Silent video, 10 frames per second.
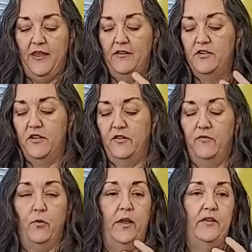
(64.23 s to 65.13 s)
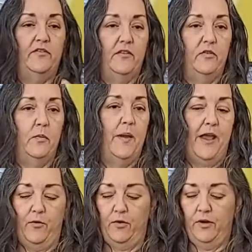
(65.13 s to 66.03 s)
and the voice of the
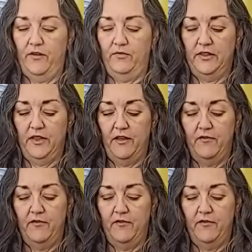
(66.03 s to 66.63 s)
power of love.